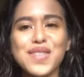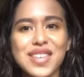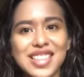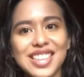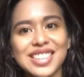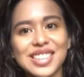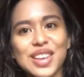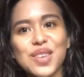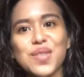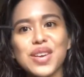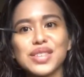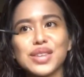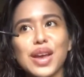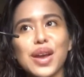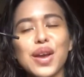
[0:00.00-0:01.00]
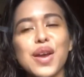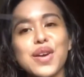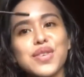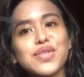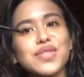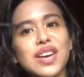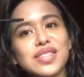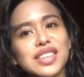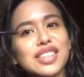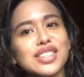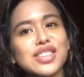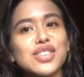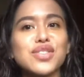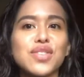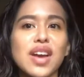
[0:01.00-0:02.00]
read this thing where it's like 5
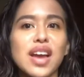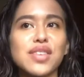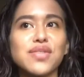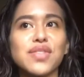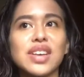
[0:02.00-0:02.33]
seconds to the right,